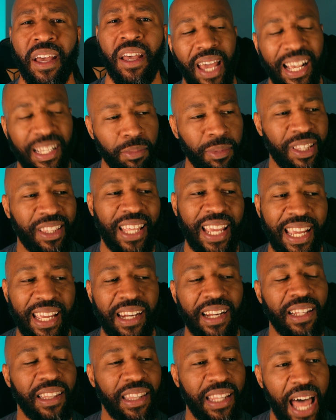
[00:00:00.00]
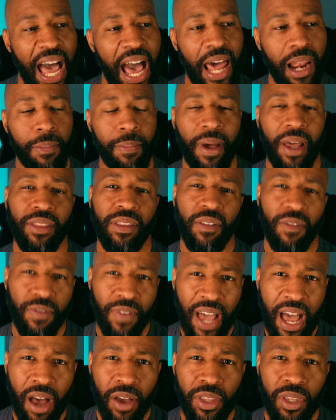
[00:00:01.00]
has me thinking a lot about the
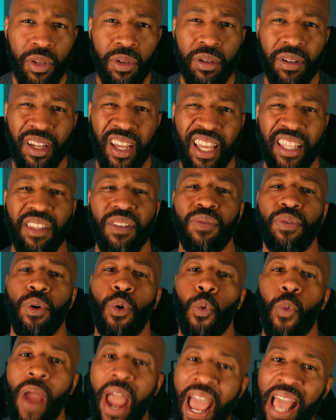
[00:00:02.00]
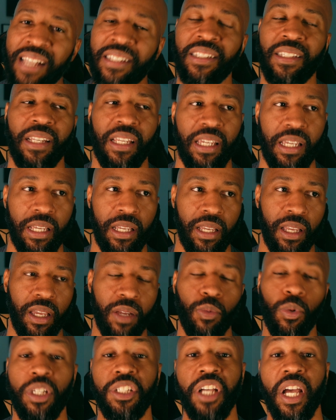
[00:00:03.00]
value and the veracity
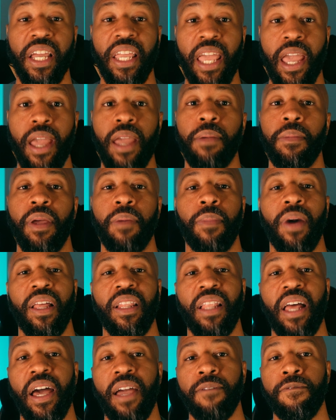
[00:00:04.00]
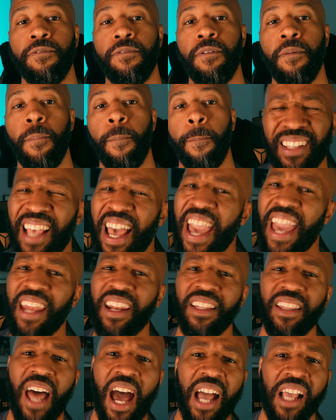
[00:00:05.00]
in which I game in my life. As I
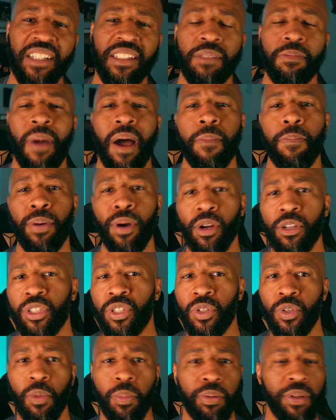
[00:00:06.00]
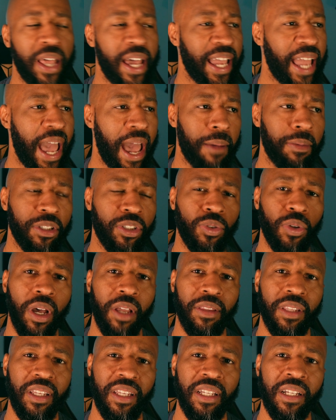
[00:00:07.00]
analyzed my personal playing habits
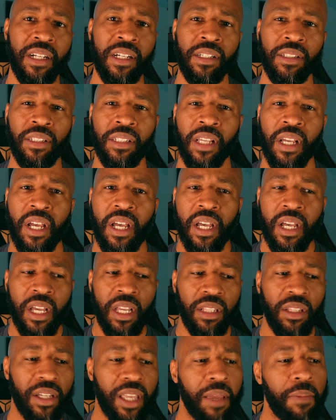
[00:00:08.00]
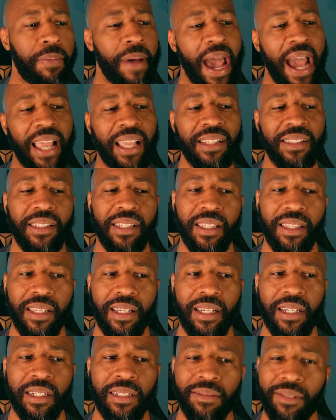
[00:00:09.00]
throughout the years, looking back into
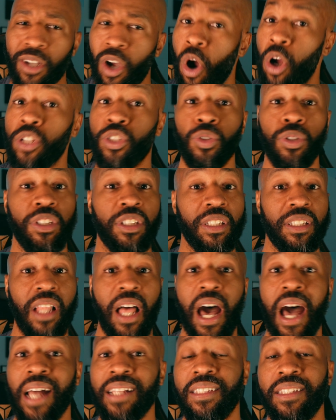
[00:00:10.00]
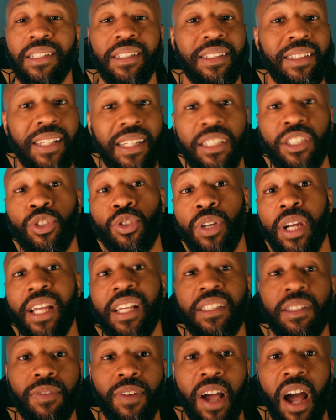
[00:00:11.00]
the cartridge slots and disc
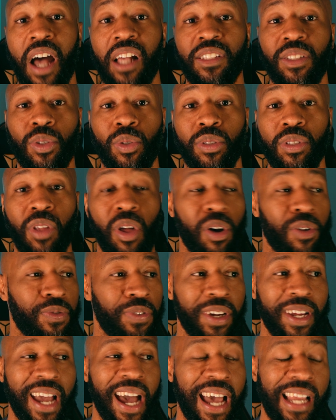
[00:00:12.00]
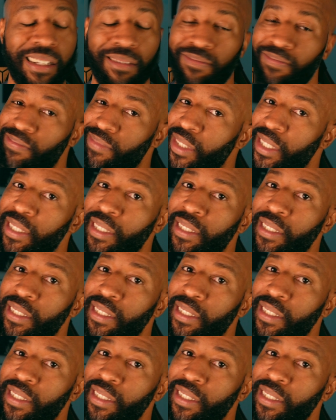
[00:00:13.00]
trays of consoles long forgotten,